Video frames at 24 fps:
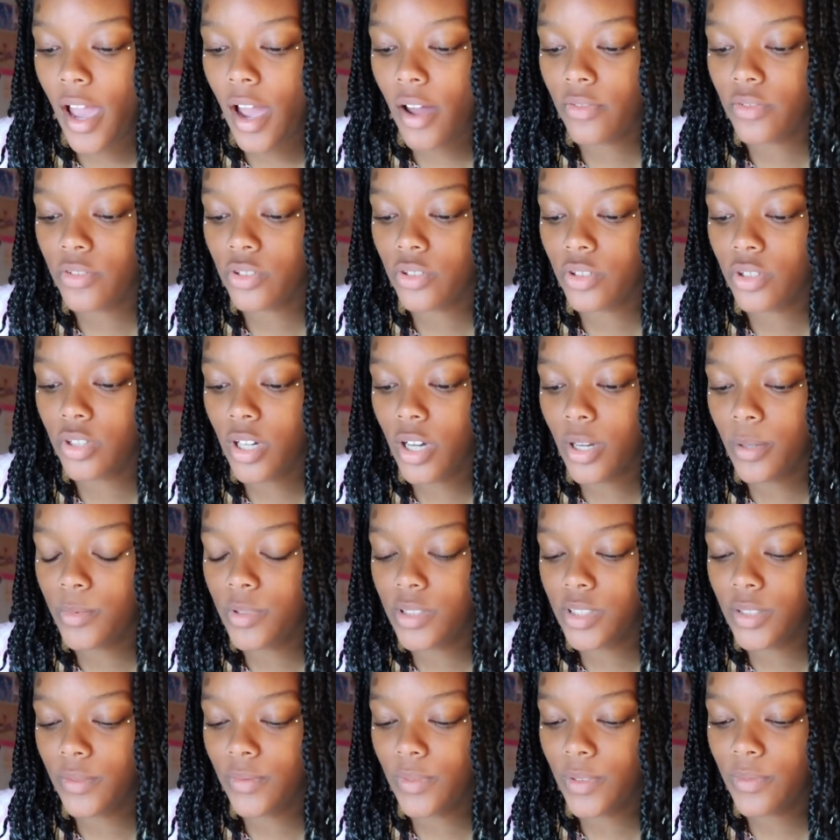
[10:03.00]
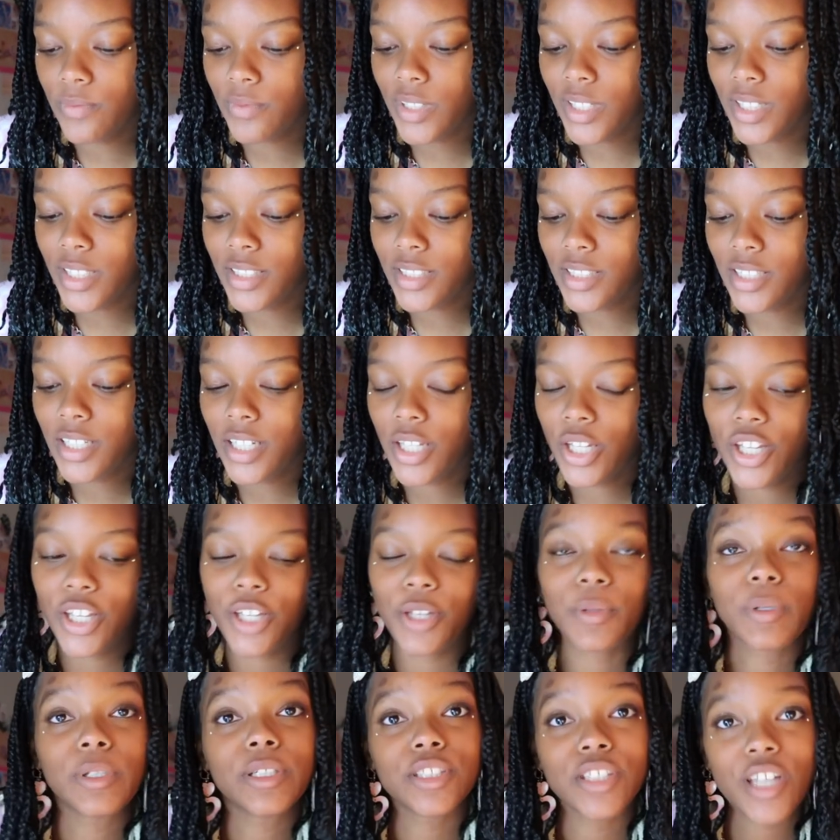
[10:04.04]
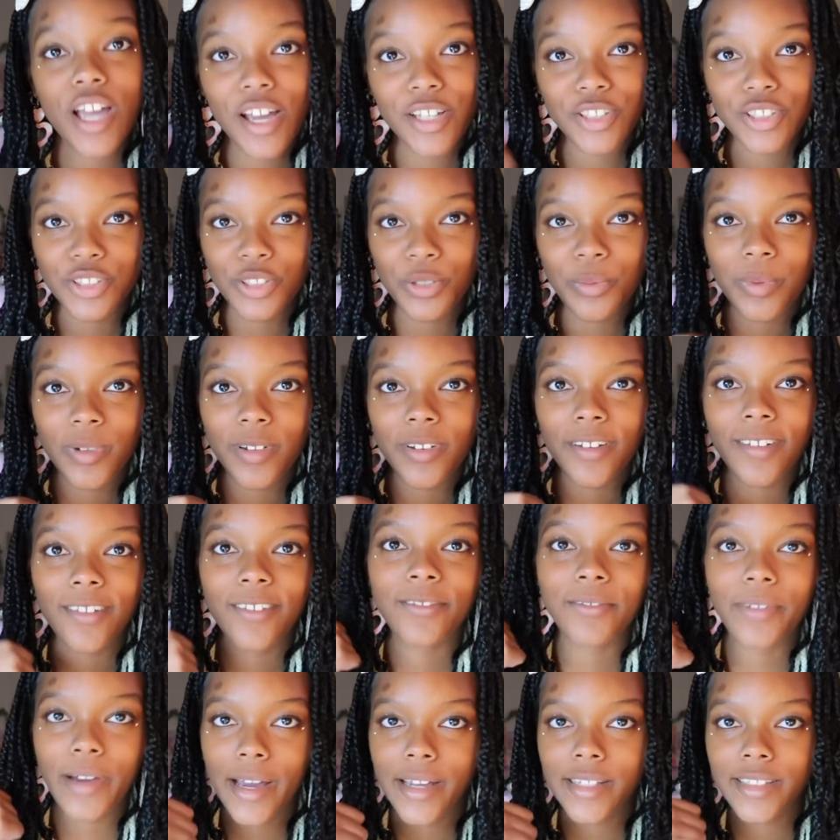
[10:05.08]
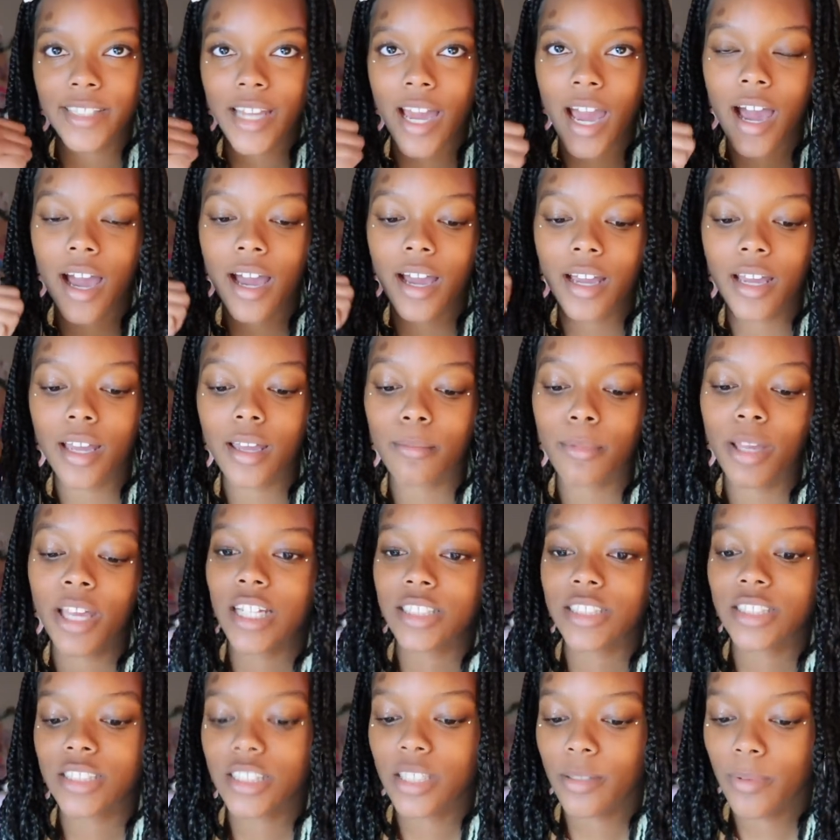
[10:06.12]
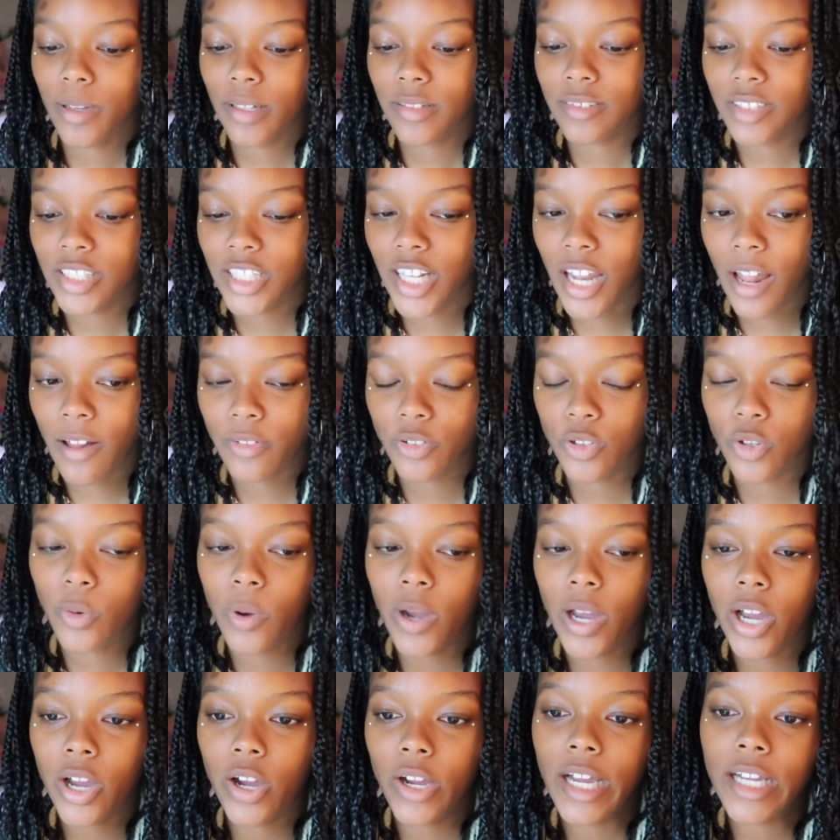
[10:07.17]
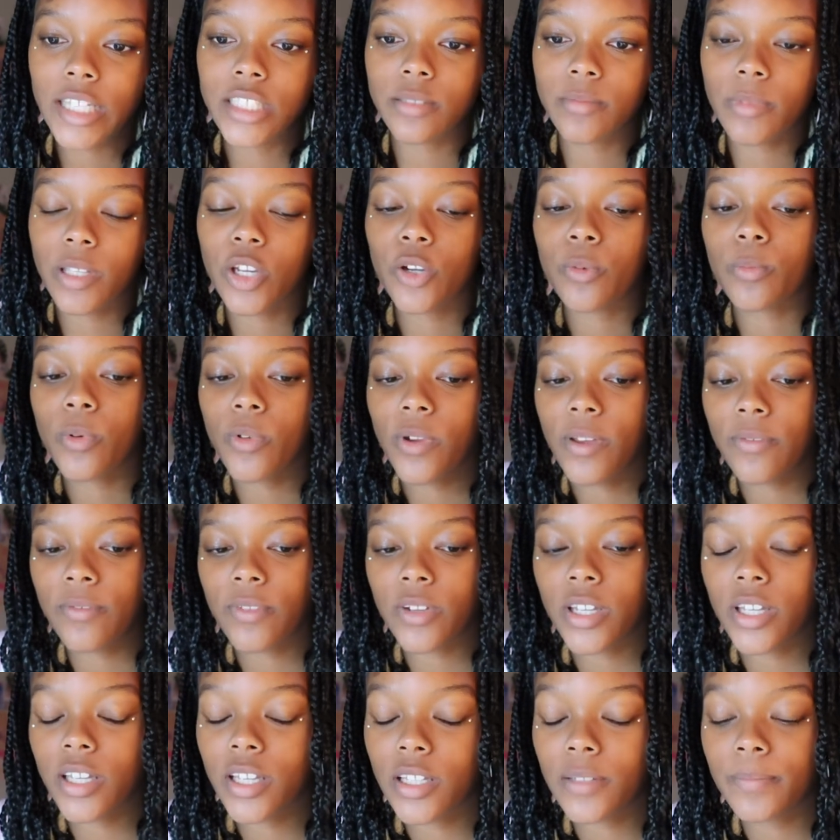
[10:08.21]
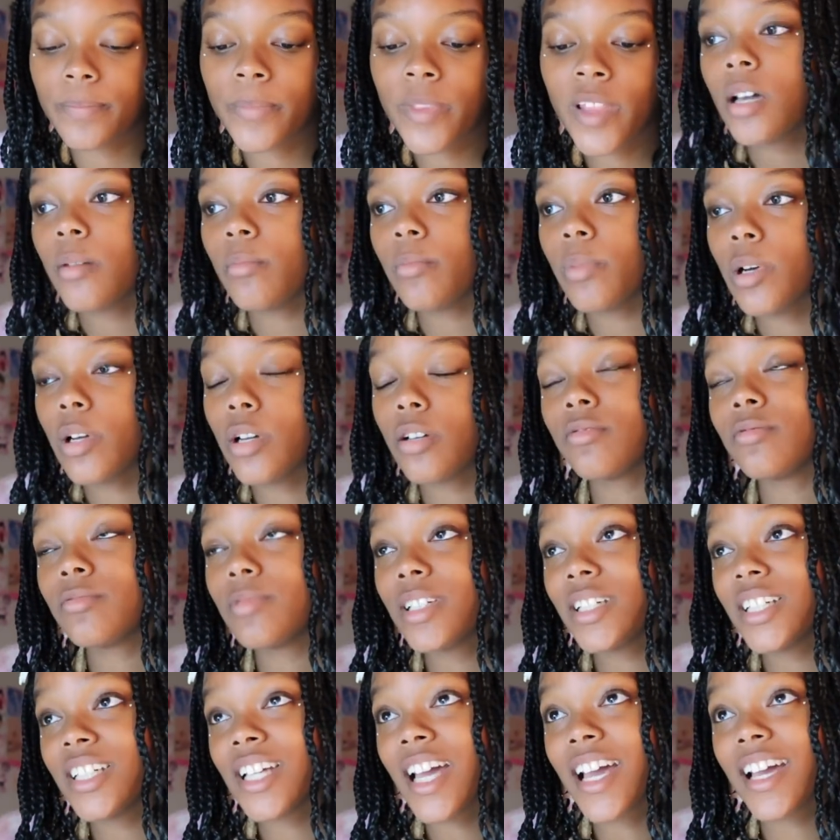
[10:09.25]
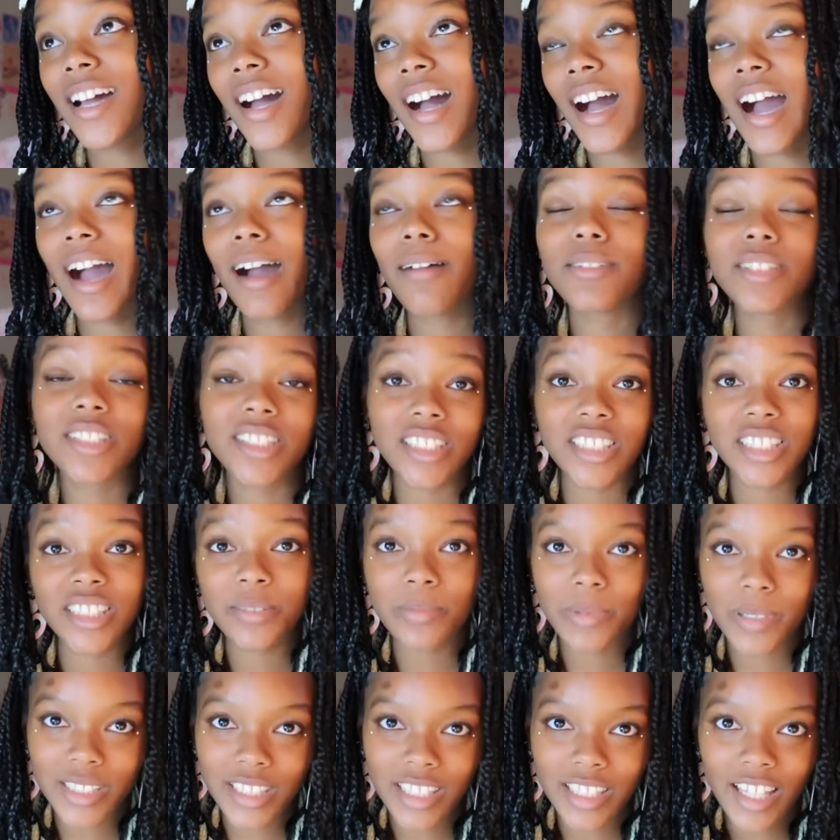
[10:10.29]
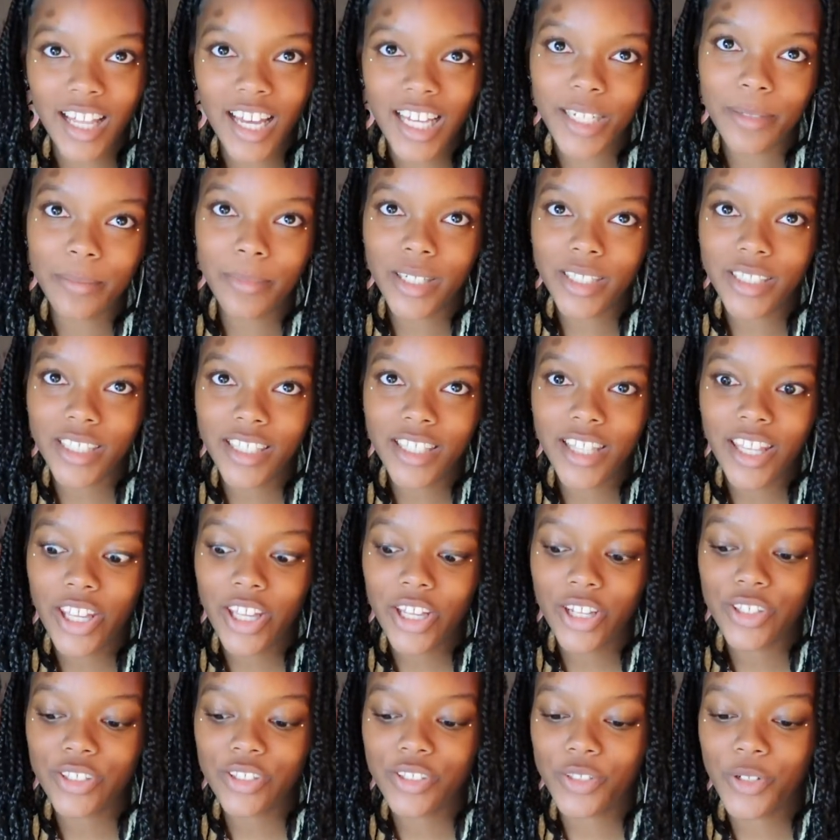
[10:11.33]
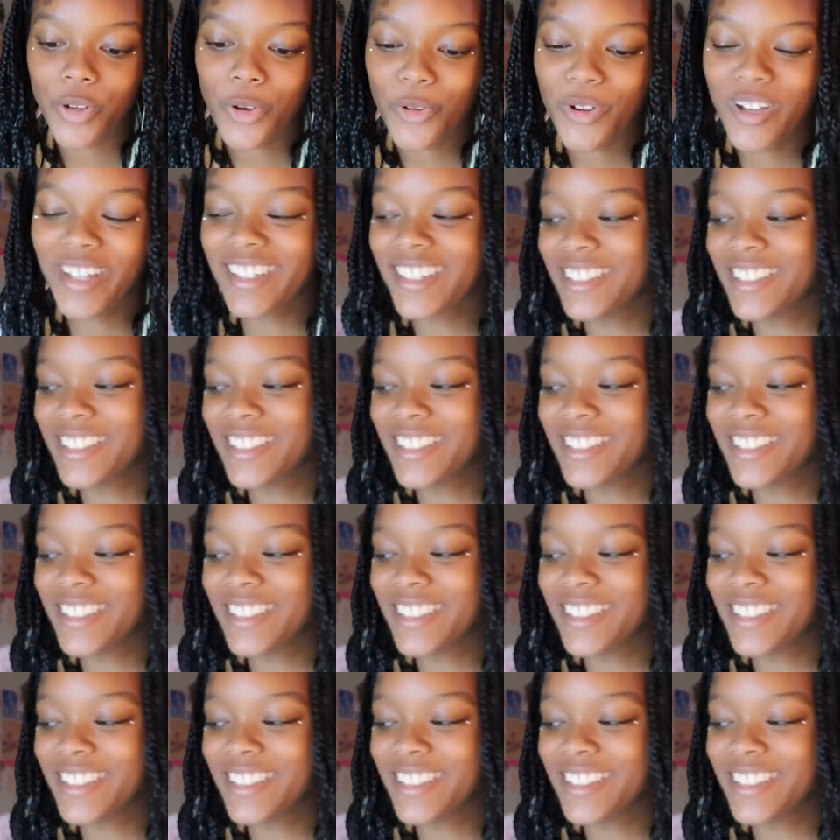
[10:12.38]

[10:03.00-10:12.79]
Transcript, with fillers: after the cup sleeve event. It was a super fun time. Got to see my friend after a while, got to meet her boyfriend. But we obviously spent a lot of money there, so